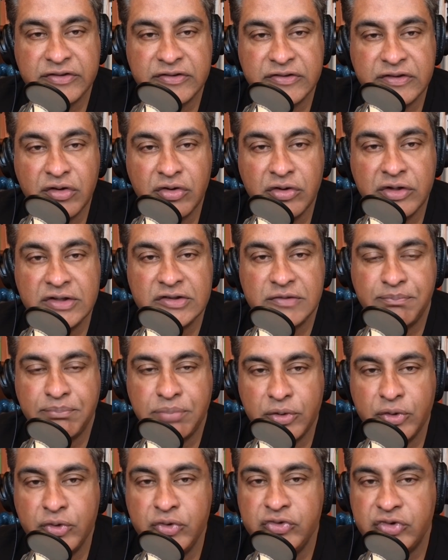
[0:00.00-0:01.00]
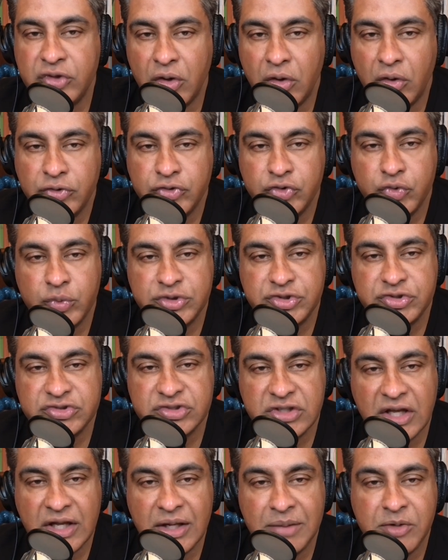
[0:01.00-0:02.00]
series Blue Zones, which
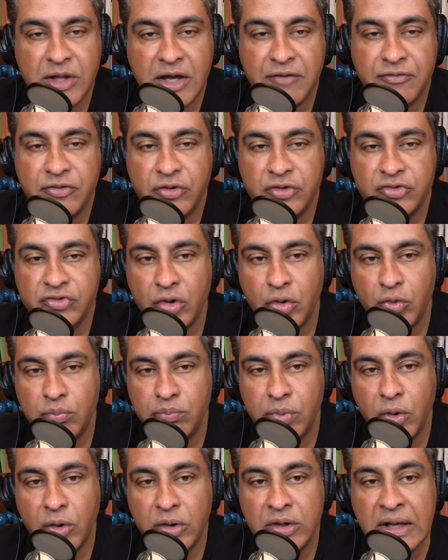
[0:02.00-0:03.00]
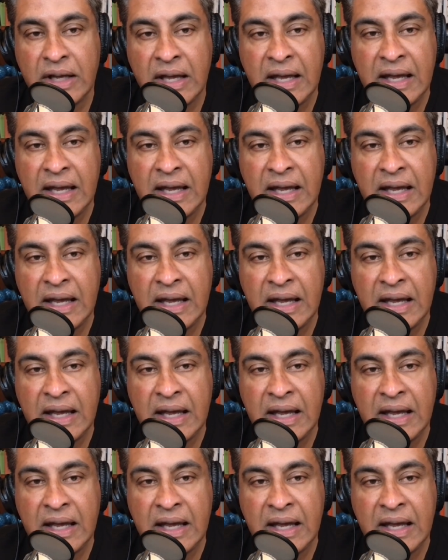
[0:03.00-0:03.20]
is named after his own book,